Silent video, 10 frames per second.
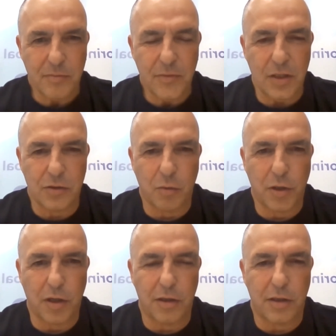so
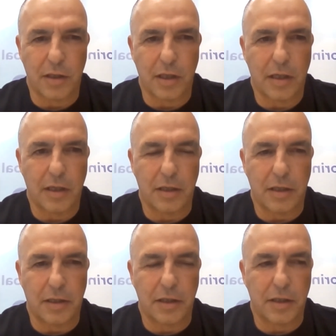we are
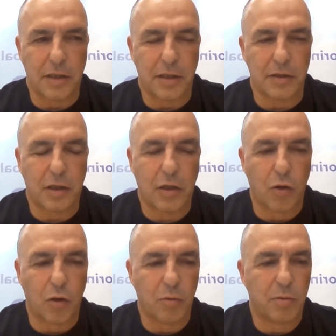in the
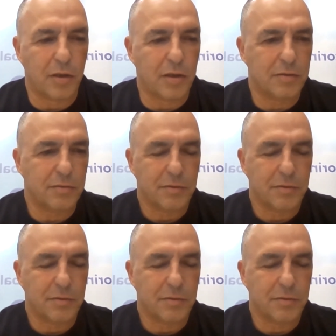global.